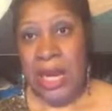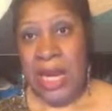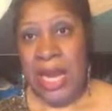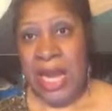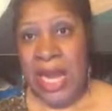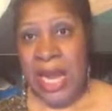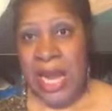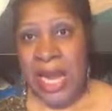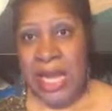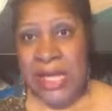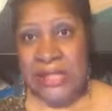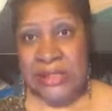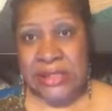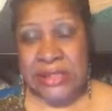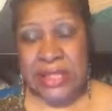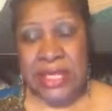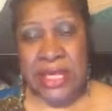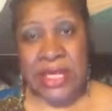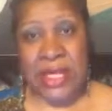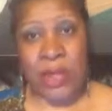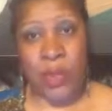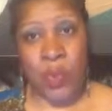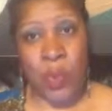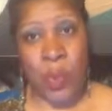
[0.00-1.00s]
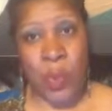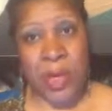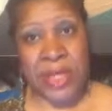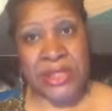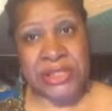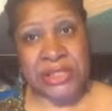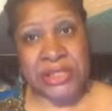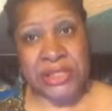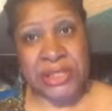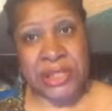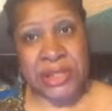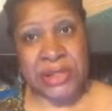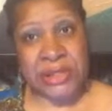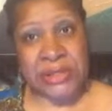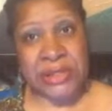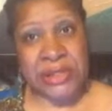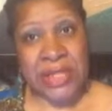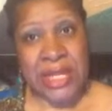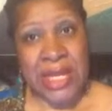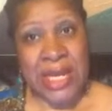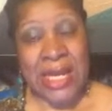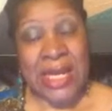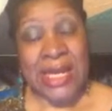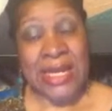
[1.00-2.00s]
asking questions.
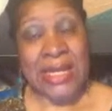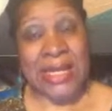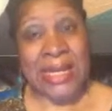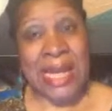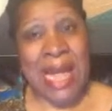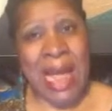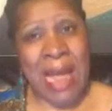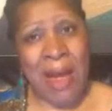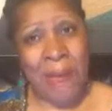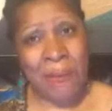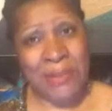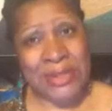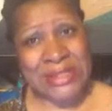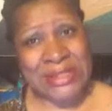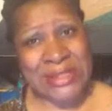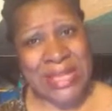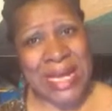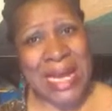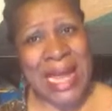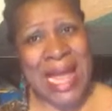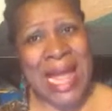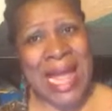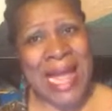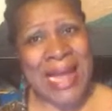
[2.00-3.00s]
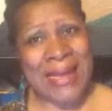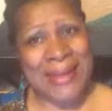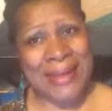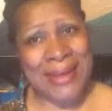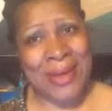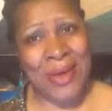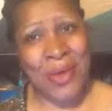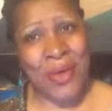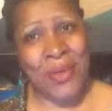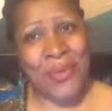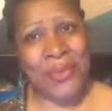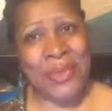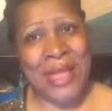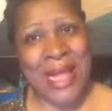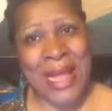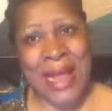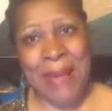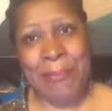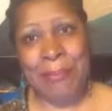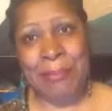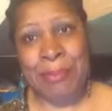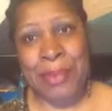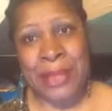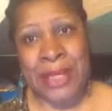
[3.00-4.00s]
And I would say, I know
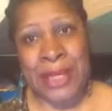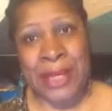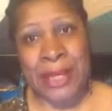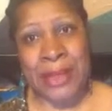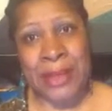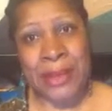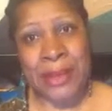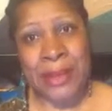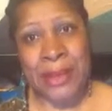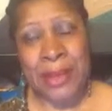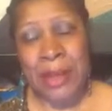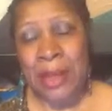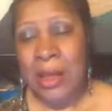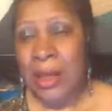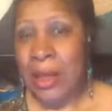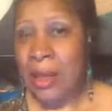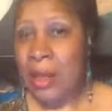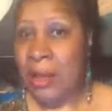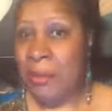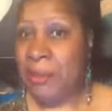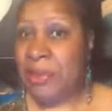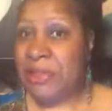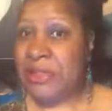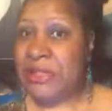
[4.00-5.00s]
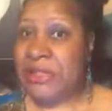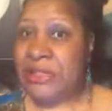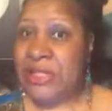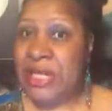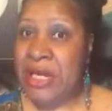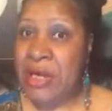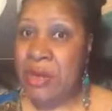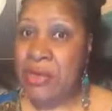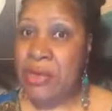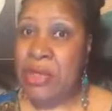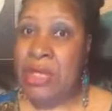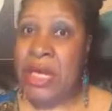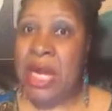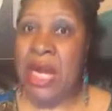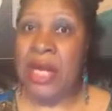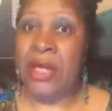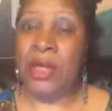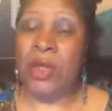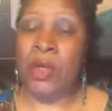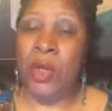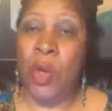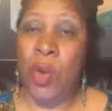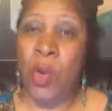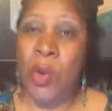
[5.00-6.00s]
that, but still you got
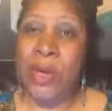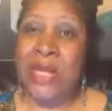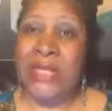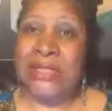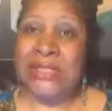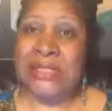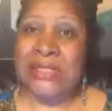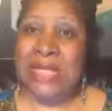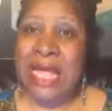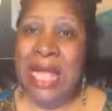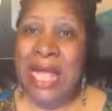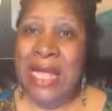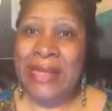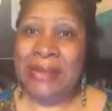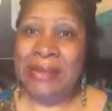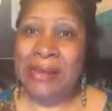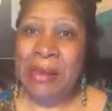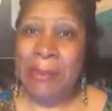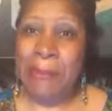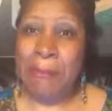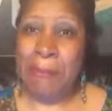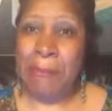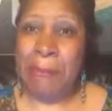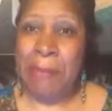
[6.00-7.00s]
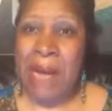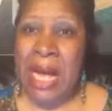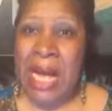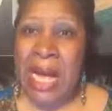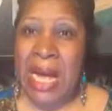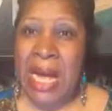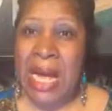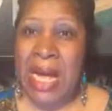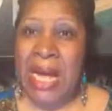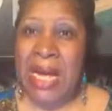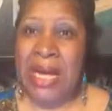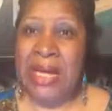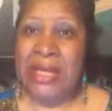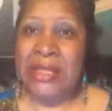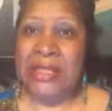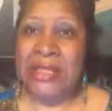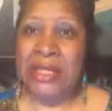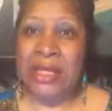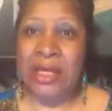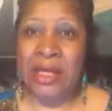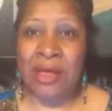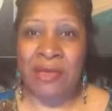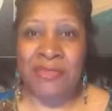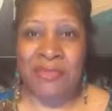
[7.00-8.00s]
to go inside the mind
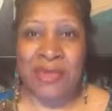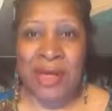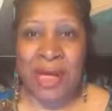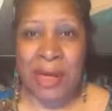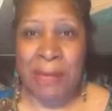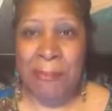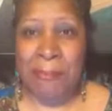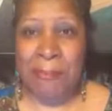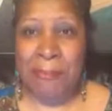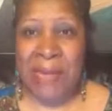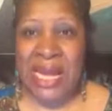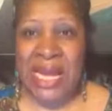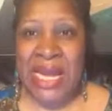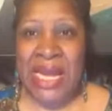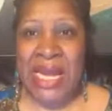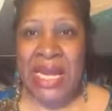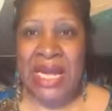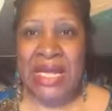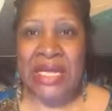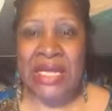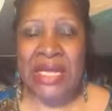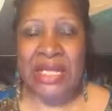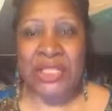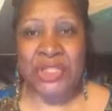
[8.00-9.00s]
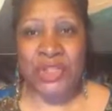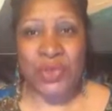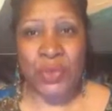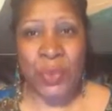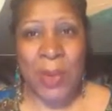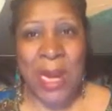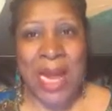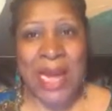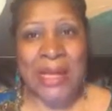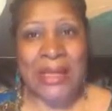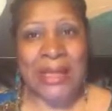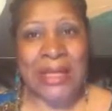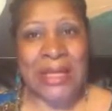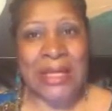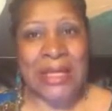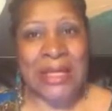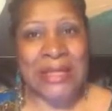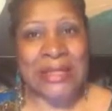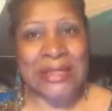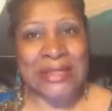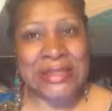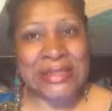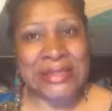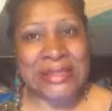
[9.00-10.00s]
of a man and try to
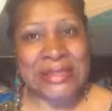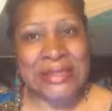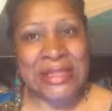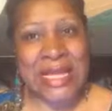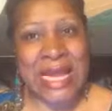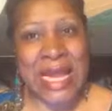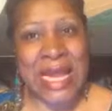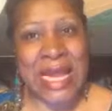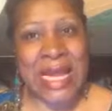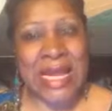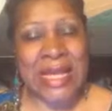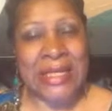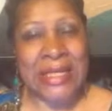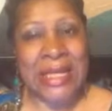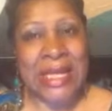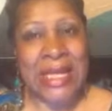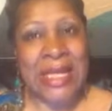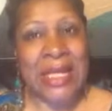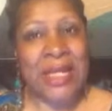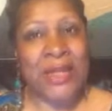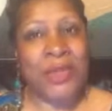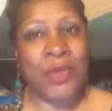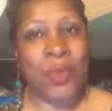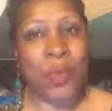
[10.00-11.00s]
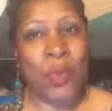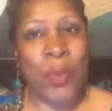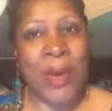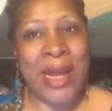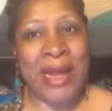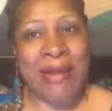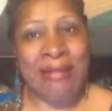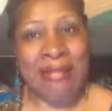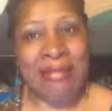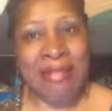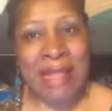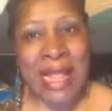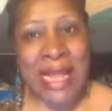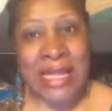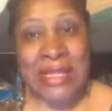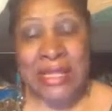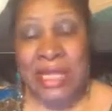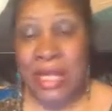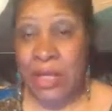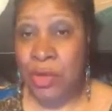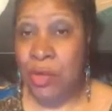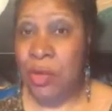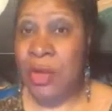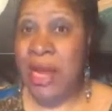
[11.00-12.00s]
understand the way they
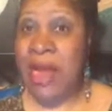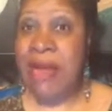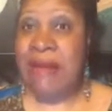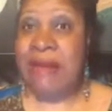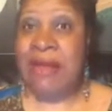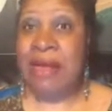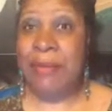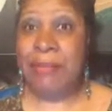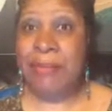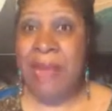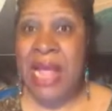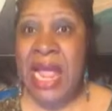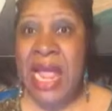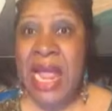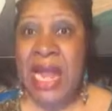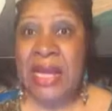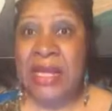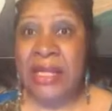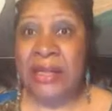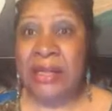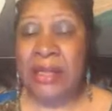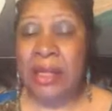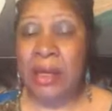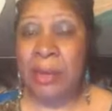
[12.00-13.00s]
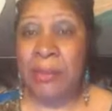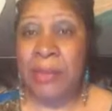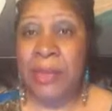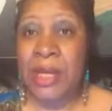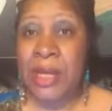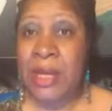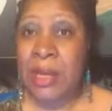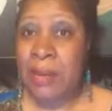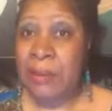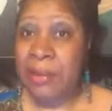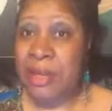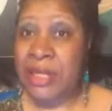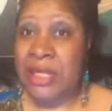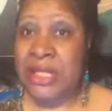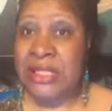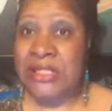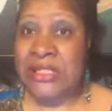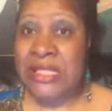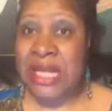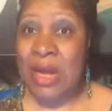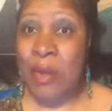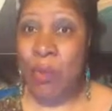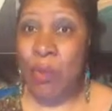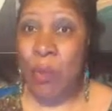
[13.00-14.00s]
think. You can't get mad at them
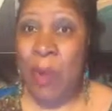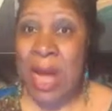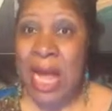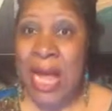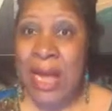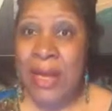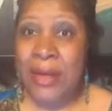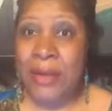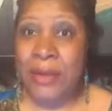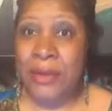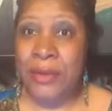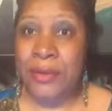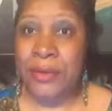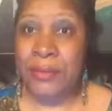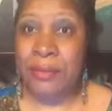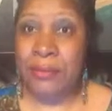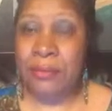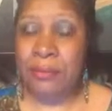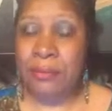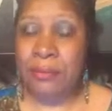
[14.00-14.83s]
because they're wired